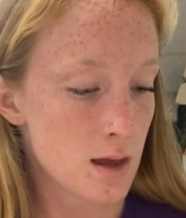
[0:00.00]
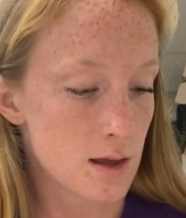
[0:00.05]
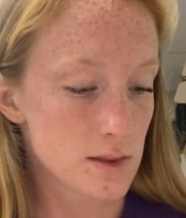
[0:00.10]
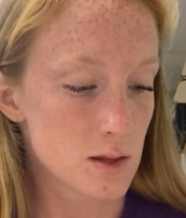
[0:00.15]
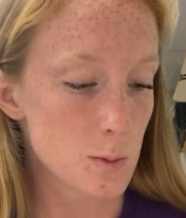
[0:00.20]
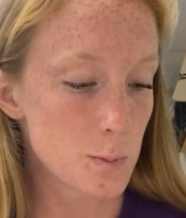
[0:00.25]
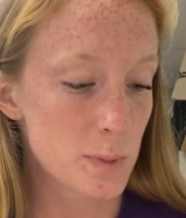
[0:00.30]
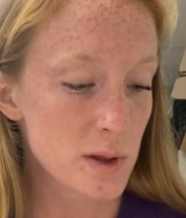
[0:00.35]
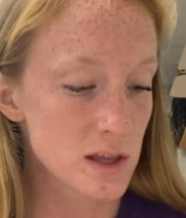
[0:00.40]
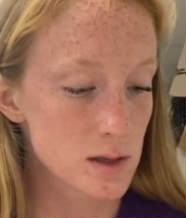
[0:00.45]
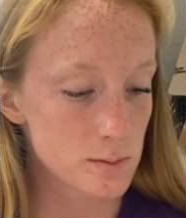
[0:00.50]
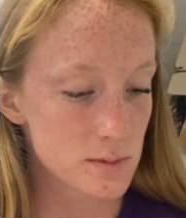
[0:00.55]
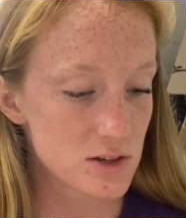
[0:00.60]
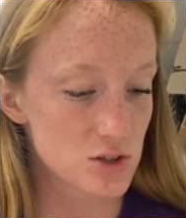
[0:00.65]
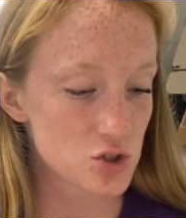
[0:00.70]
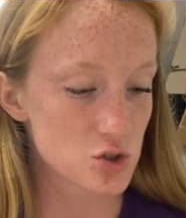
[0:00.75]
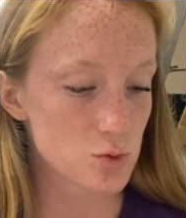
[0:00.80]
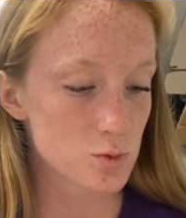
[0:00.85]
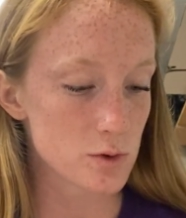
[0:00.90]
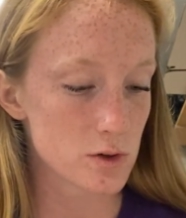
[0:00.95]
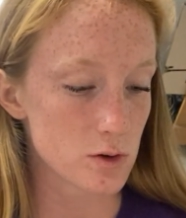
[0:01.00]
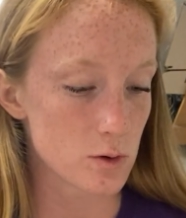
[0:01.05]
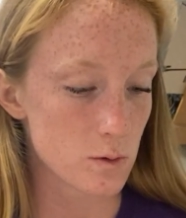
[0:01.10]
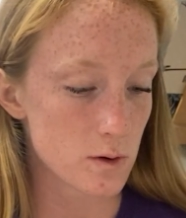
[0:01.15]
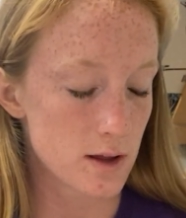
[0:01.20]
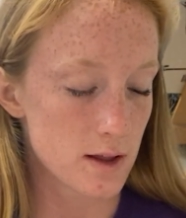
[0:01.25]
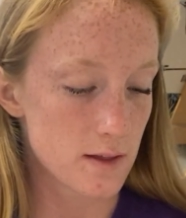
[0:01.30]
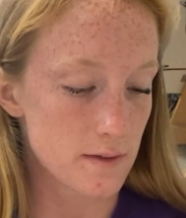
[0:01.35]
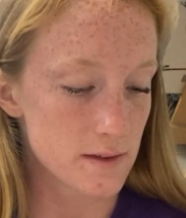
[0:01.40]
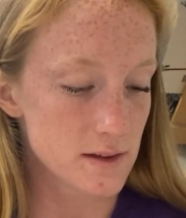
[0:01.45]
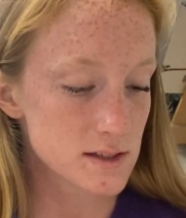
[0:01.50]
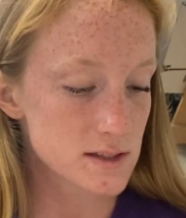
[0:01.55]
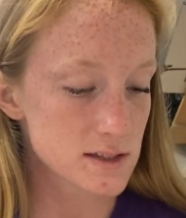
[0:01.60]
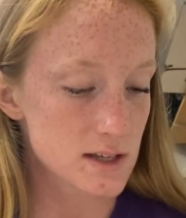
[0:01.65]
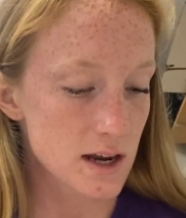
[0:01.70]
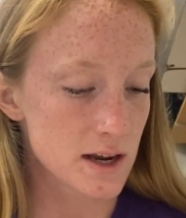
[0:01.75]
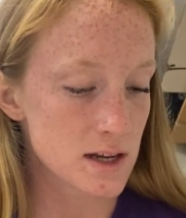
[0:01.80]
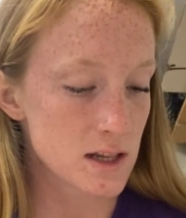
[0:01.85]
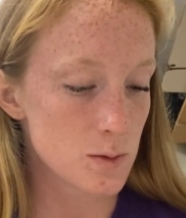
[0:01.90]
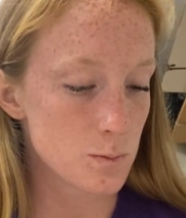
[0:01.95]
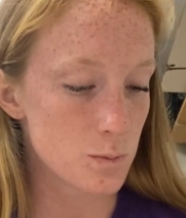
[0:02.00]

The Pygmy Shrew. This tiny